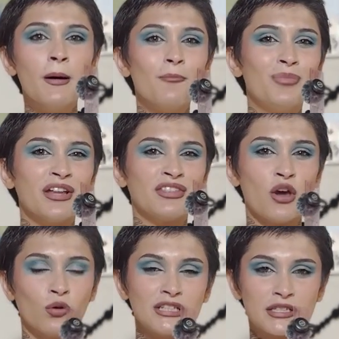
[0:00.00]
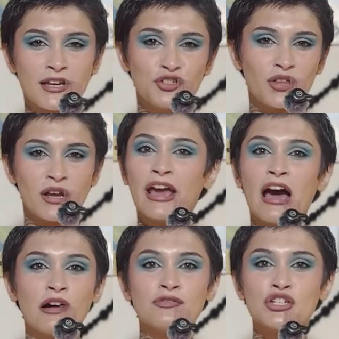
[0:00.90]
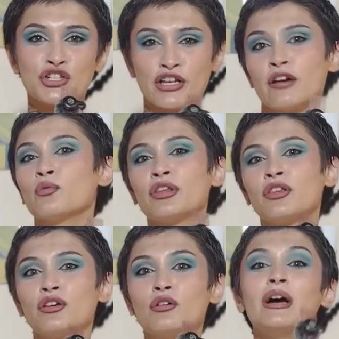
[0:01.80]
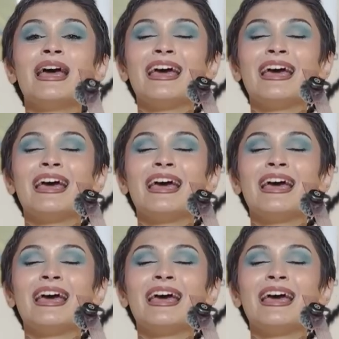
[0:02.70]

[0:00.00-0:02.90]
but the only sketch that I have to share with you